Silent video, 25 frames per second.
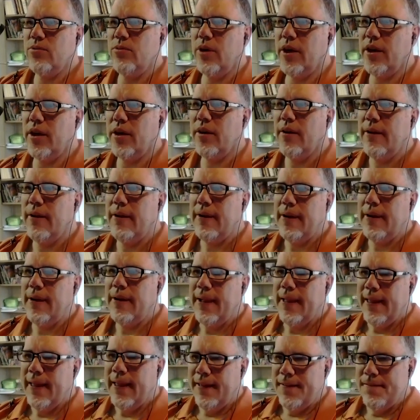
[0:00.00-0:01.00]
where
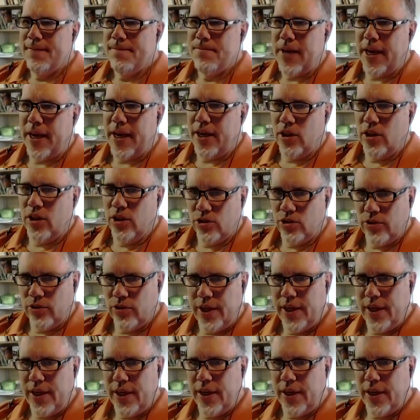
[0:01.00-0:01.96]
I illustrated